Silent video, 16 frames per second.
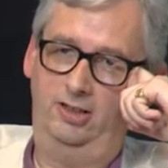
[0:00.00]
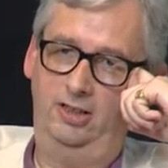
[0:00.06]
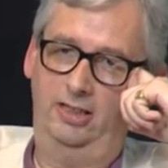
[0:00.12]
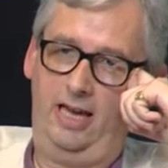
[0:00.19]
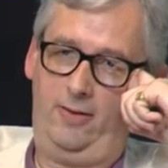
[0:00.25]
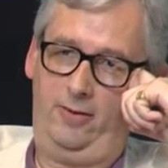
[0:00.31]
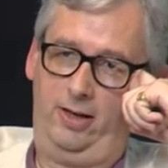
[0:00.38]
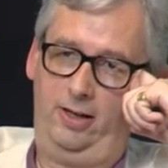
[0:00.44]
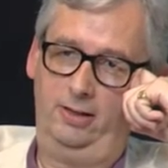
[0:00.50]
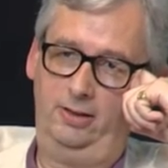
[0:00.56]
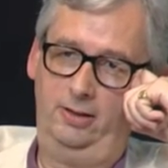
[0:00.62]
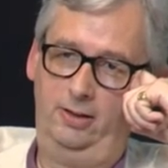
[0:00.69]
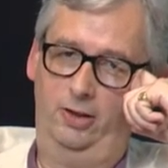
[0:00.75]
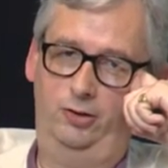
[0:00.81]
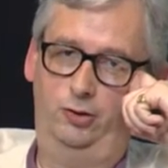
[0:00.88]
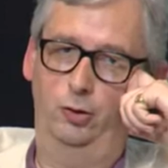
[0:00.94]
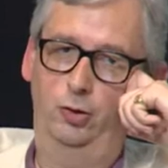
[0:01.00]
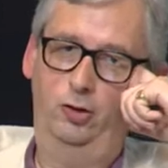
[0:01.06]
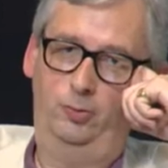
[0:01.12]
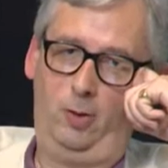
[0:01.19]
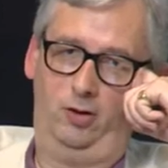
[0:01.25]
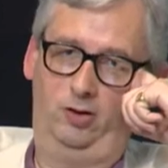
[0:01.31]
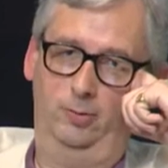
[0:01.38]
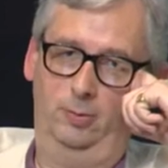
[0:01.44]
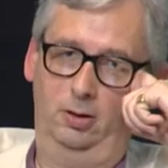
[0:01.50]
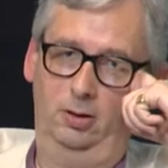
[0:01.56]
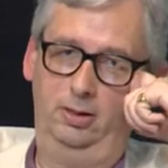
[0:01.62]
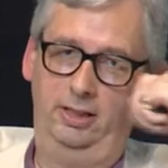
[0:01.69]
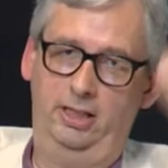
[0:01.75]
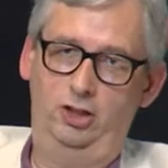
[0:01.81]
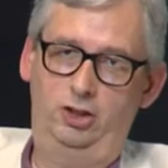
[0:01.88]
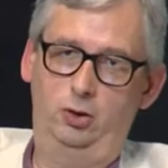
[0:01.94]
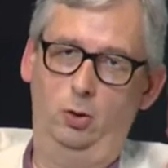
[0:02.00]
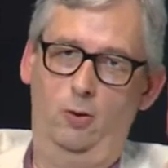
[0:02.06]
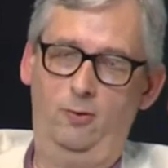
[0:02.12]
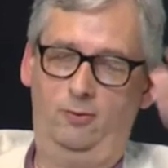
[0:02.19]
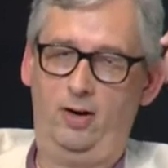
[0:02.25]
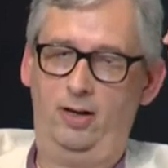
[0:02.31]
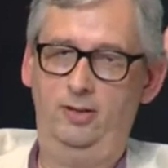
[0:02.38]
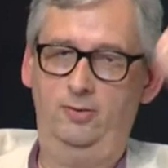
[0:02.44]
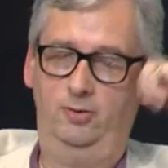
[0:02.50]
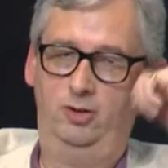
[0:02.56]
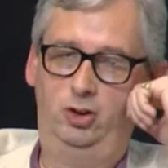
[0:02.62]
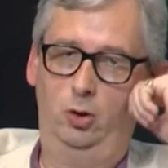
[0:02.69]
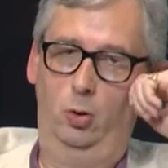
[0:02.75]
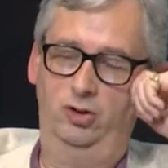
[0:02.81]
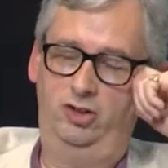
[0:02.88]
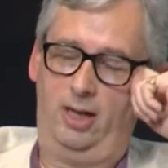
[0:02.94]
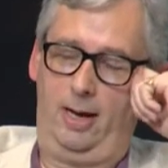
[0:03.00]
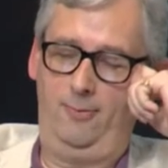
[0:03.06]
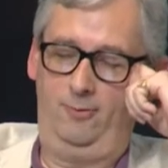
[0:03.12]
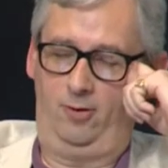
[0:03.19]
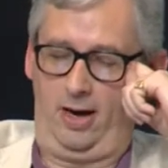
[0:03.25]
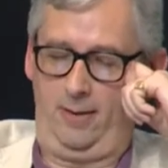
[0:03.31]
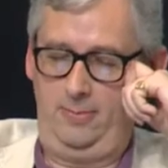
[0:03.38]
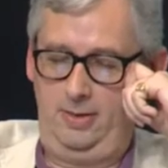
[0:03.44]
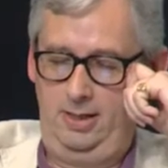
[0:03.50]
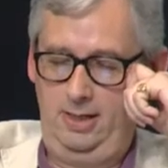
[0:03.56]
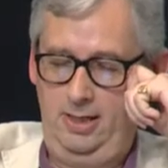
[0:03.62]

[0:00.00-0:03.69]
together as soon as possible in a short time frame